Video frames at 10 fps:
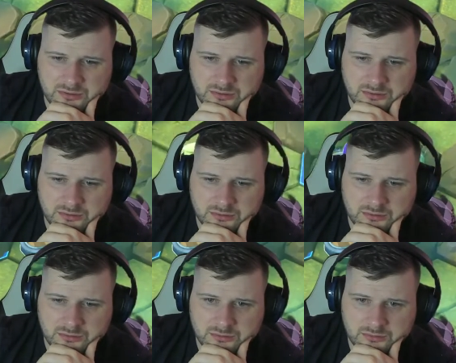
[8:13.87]

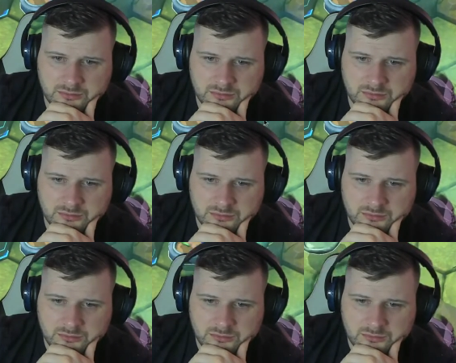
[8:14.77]

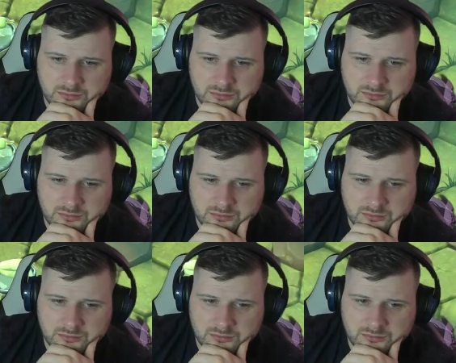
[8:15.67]

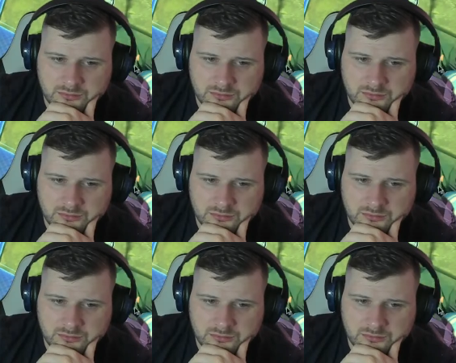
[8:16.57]
Nobody speaks.